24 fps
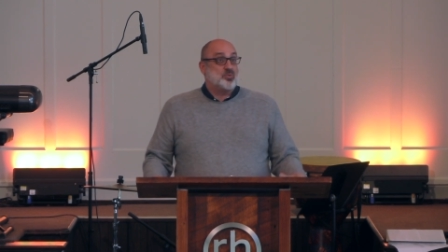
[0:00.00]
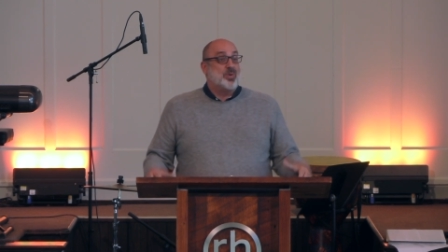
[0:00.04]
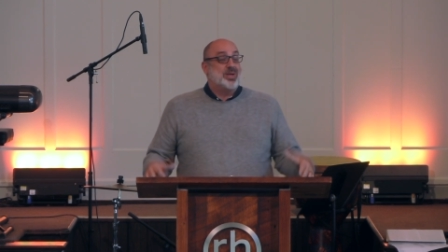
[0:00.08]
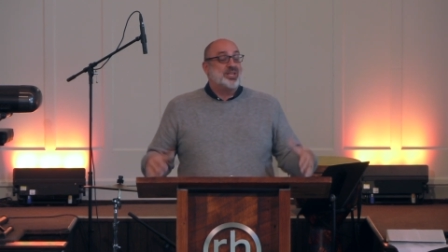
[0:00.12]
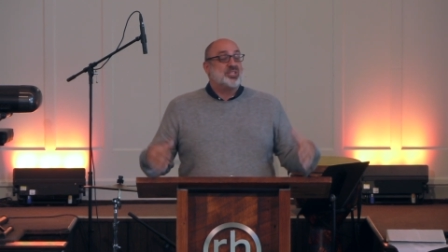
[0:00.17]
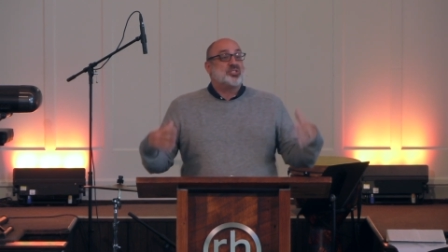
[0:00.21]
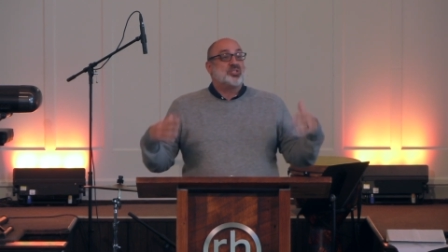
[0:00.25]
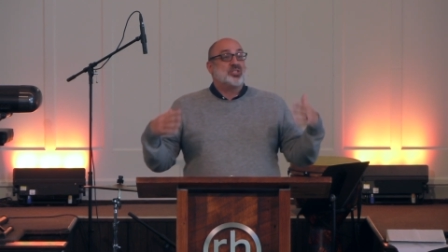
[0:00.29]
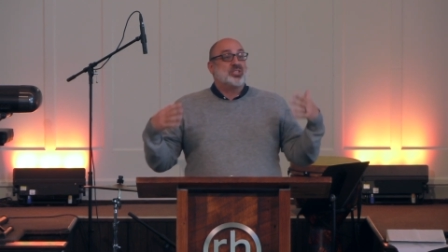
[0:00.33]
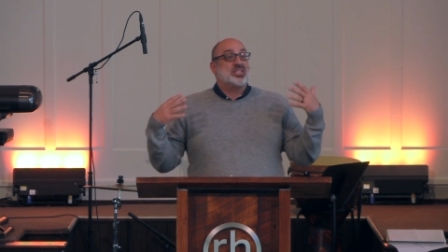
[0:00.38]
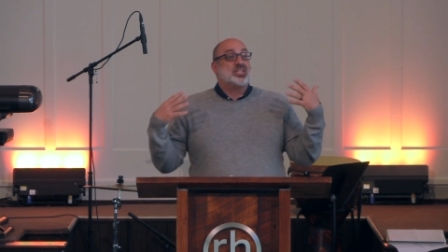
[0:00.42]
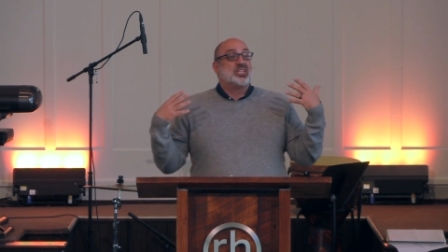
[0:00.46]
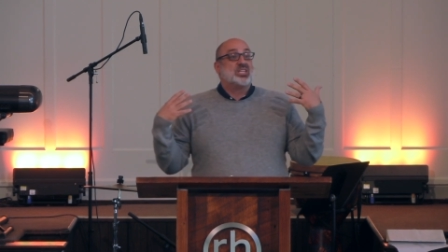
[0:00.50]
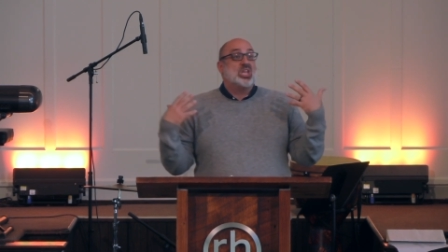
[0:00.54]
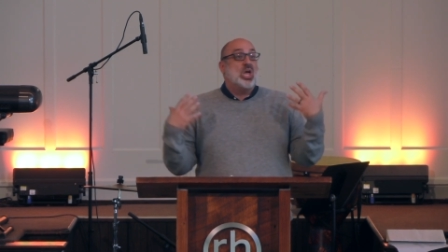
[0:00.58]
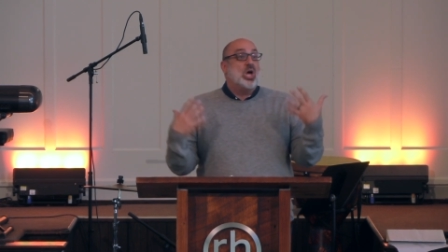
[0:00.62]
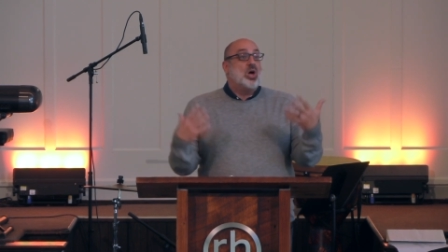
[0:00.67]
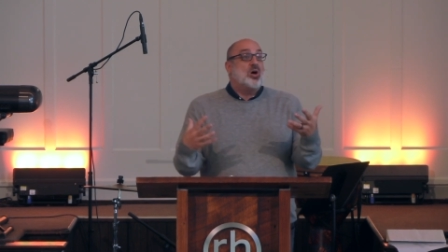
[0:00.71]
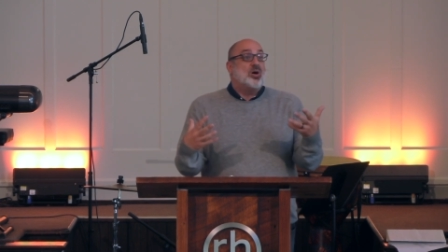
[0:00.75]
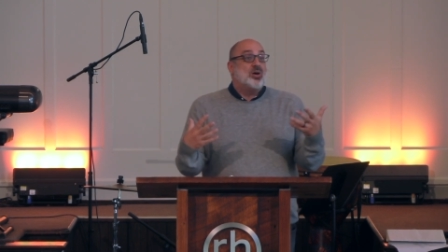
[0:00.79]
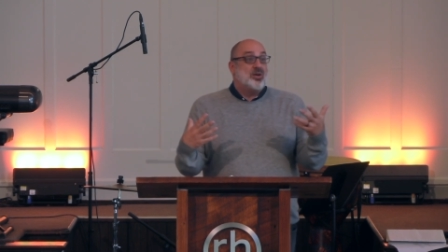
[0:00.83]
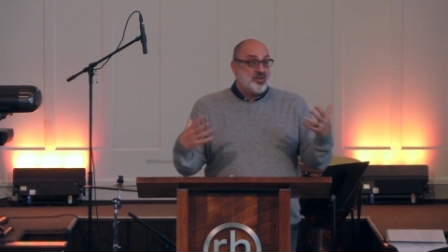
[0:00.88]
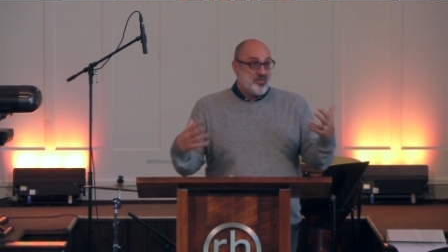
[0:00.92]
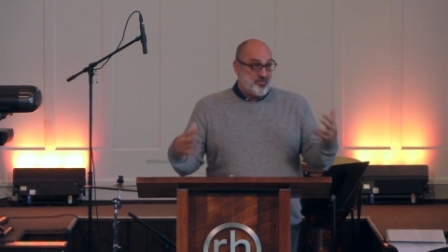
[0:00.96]
We should
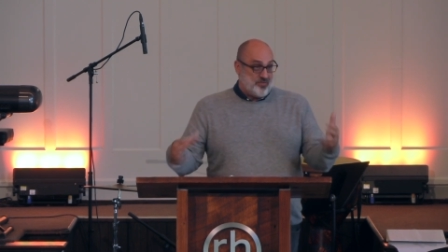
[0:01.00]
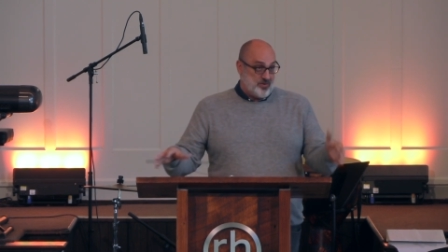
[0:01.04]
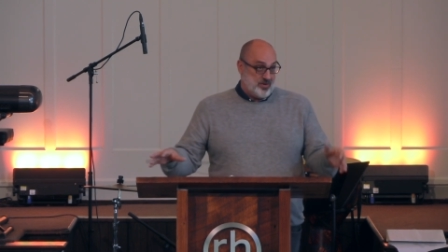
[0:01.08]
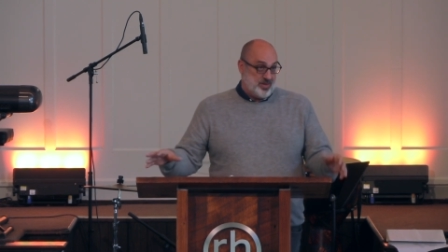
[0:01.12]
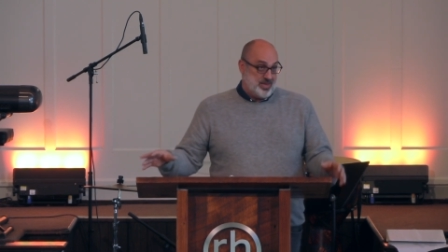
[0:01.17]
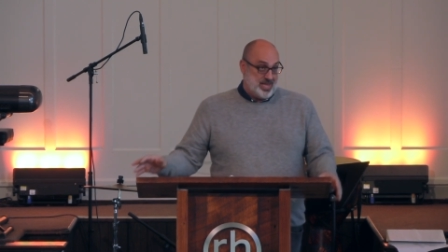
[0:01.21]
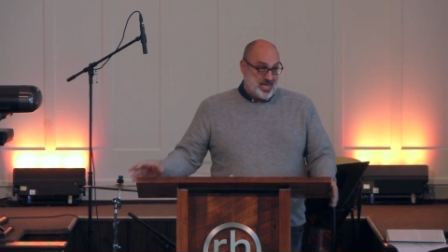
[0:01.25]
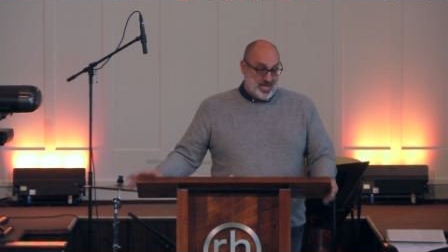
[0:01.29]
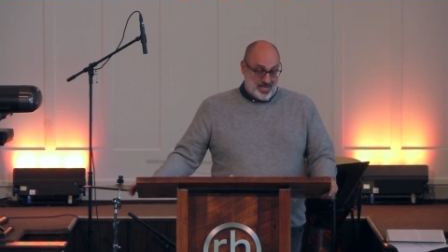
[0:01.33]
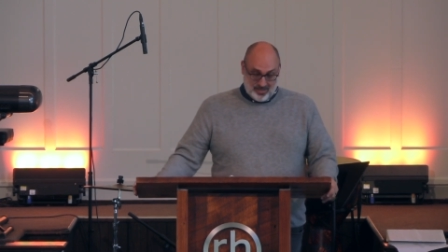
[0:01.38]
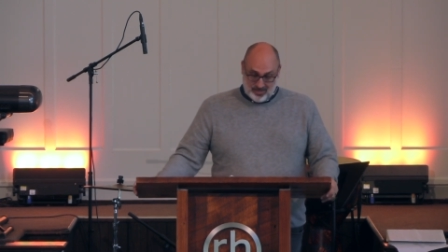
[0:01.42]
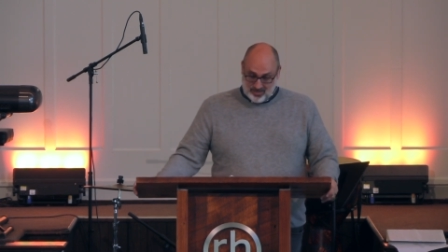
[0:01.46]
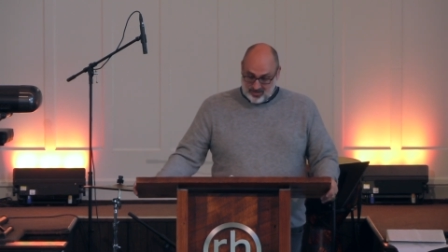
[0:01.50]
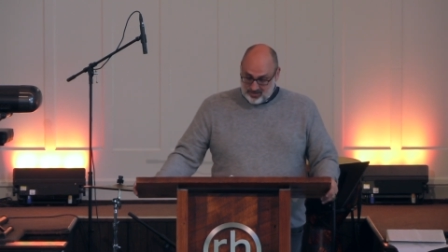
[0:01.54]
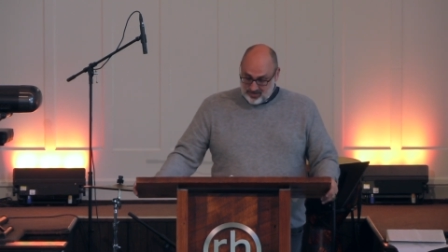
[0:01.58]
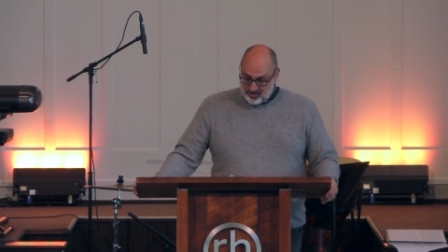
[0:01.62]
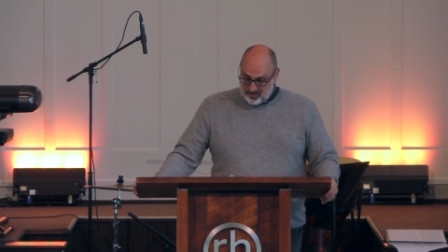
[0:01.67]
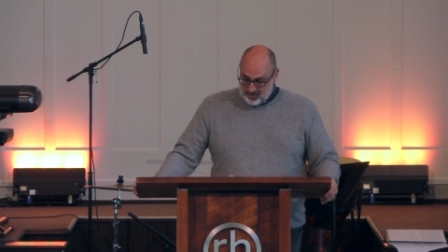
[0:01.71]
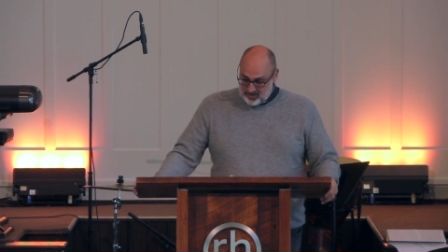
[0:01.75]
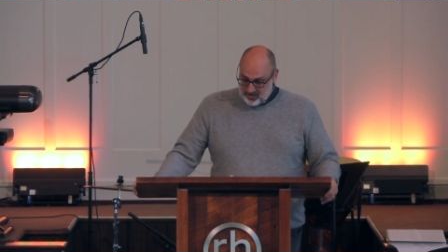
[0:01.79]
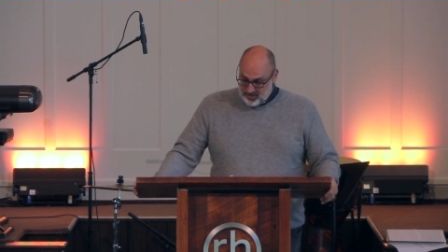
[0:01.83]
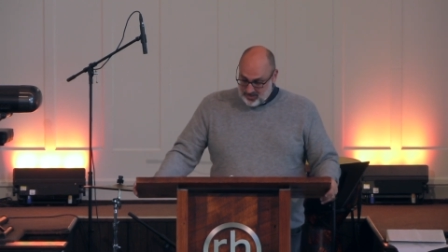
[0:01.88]
long for this.